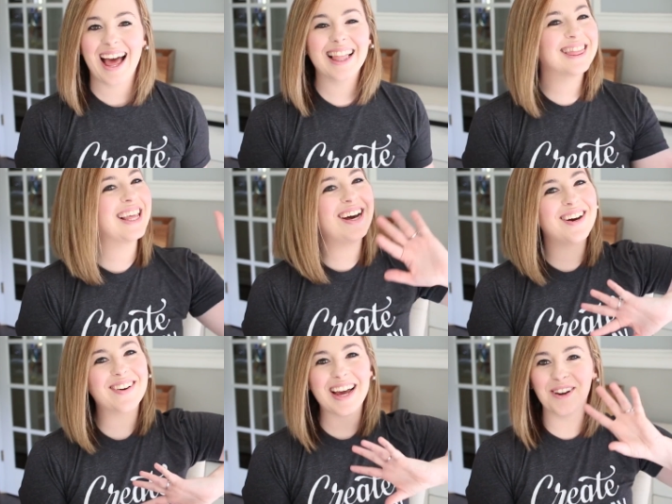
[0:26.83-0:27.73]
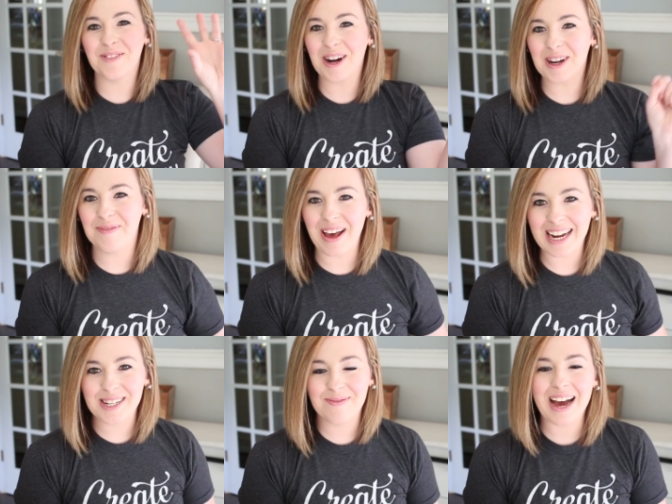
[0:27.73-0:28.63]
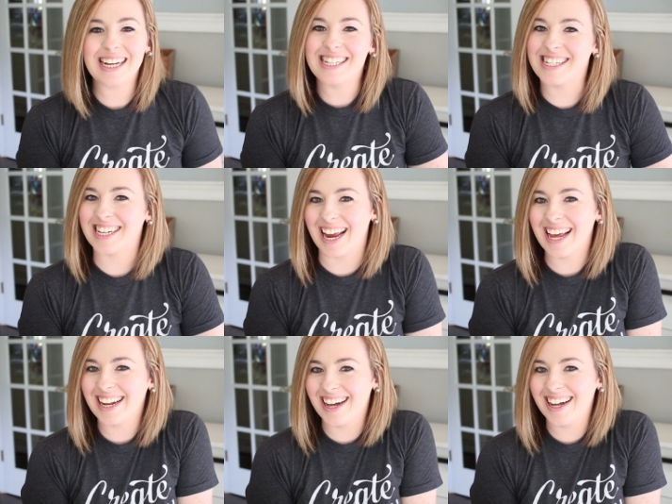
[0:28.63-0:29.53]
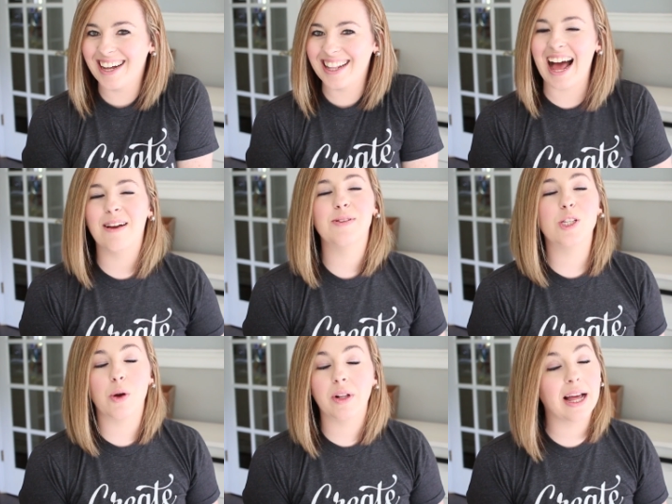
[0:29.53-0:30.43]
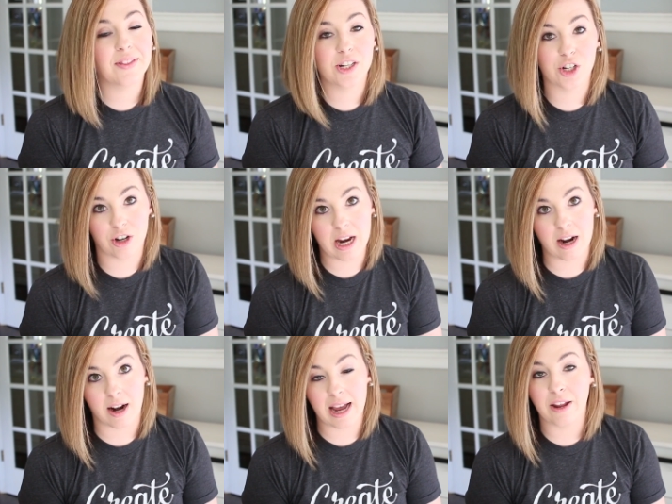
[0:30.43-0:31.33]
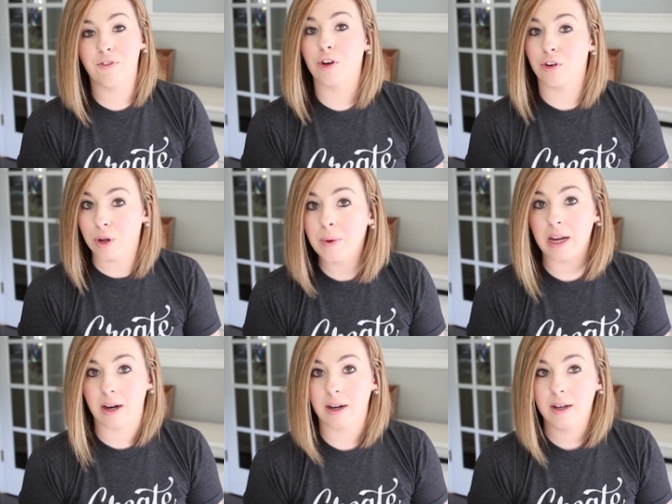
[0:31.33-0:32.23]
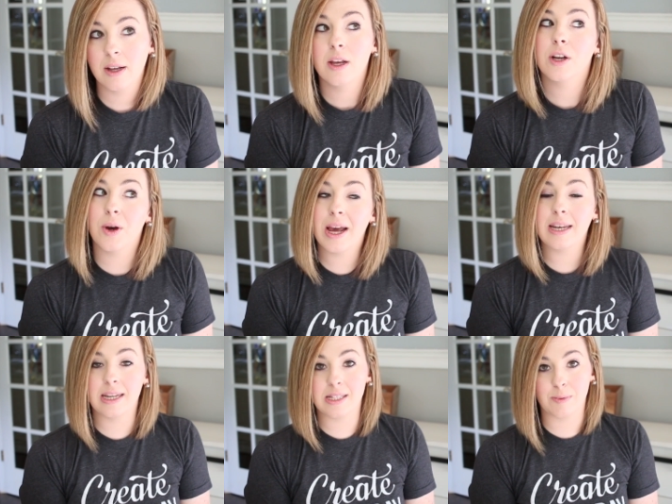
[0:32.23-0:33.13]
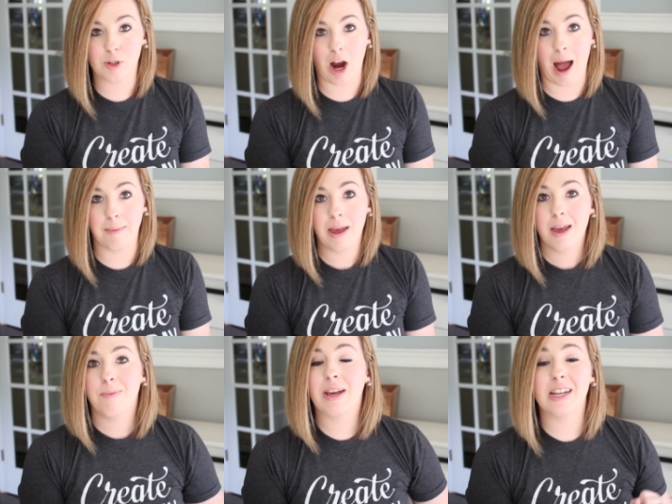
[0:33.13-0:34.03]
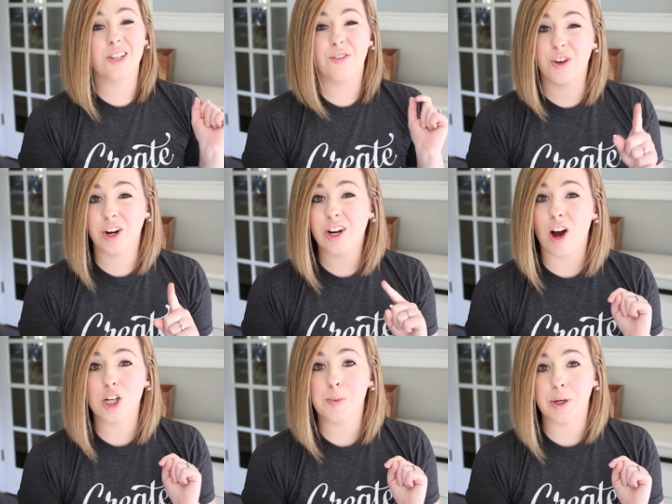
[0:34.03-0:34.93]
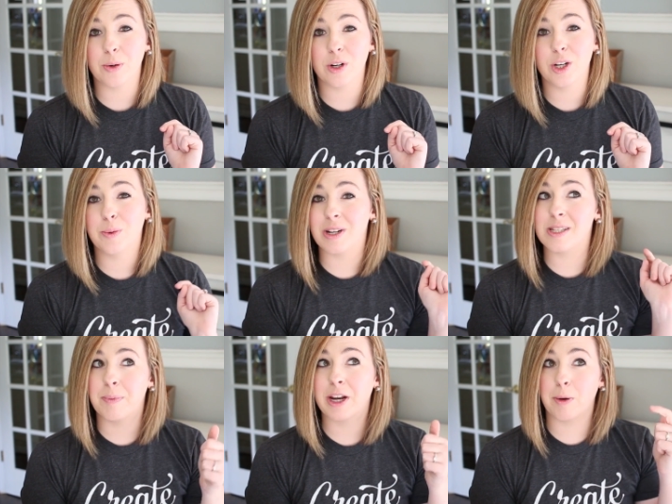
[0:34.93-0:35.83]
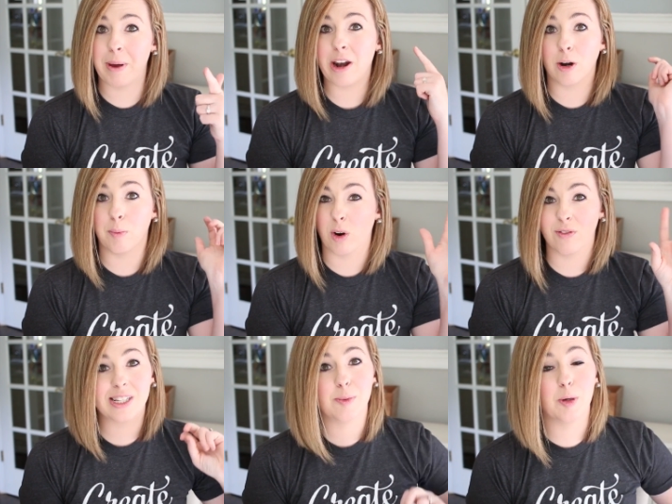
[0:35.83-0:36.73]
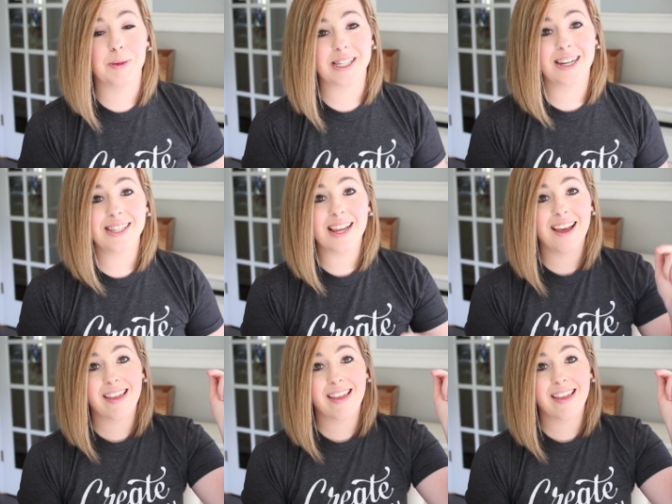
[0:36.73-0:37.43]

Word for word: Hello and welcome back to my channel. I'm so glad that you're here, and if you're new here, go ahead and hit subscribe, because if you're an entrepreneur who wants a bigger, better, more visible business,